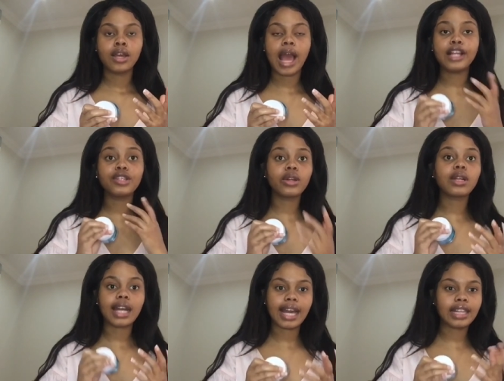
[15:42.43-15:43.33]
and you
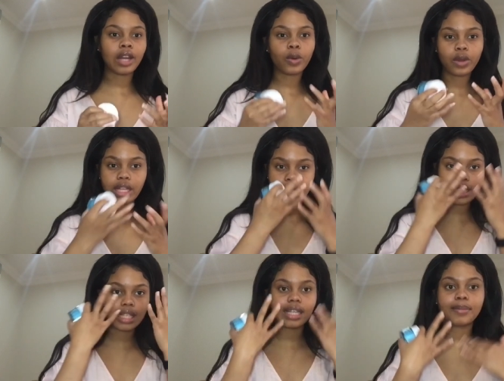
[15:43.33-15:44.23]
don't like that oily
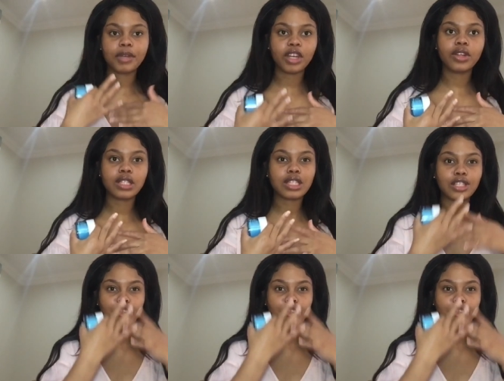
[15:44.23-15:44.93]
skin appearance